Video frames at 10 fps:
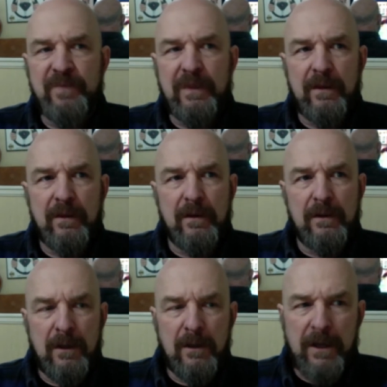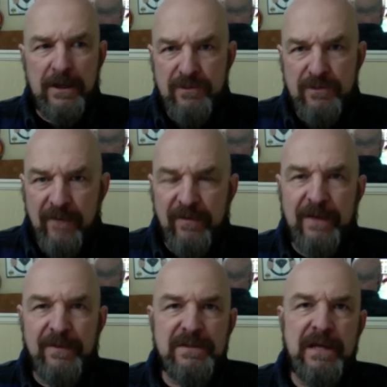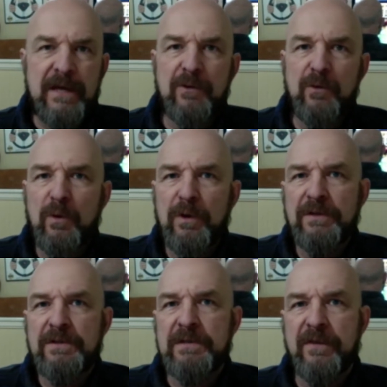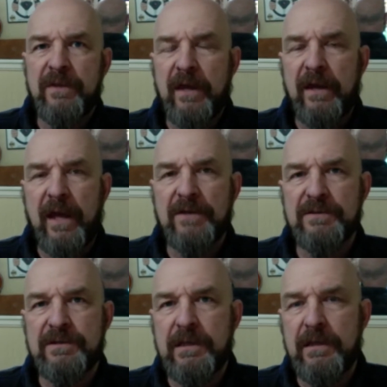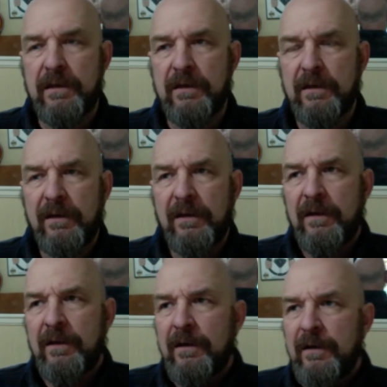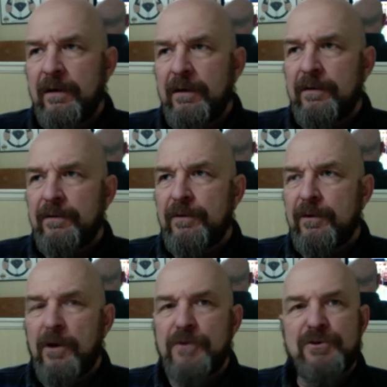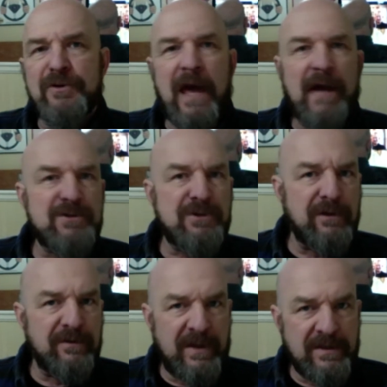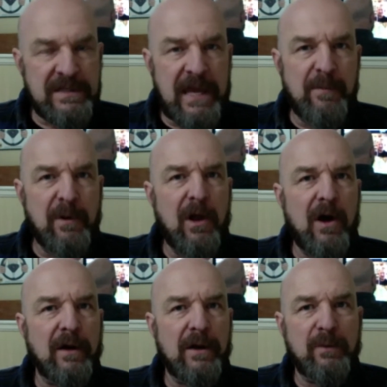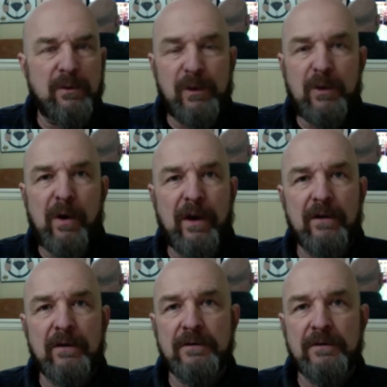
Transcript: a lot of traveling in this neck of the woods. And then as the larger national events came along, it would require